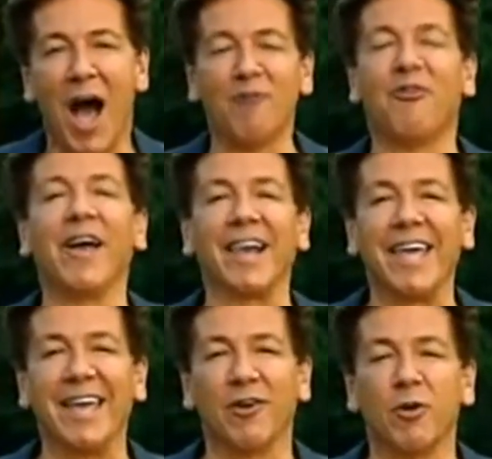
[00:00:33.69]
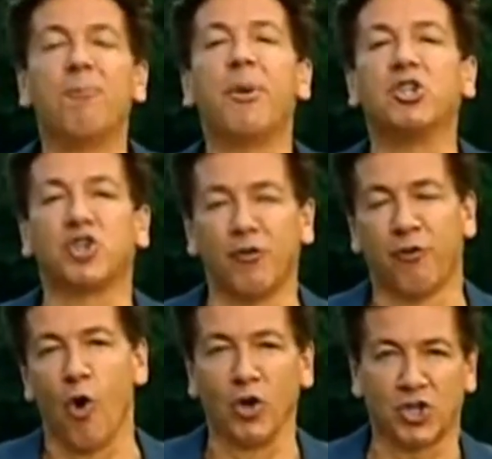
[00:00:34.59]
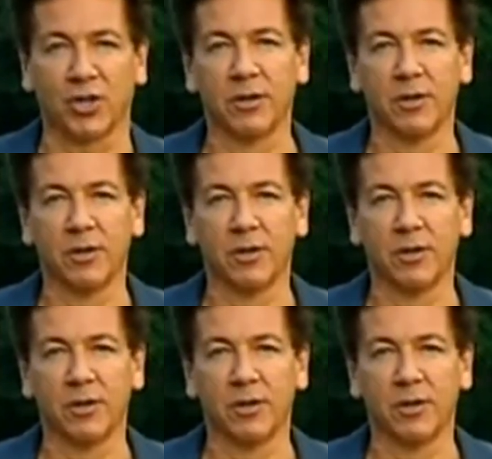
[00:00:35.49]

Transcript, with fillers: I'm finally here in Pigeon Forge.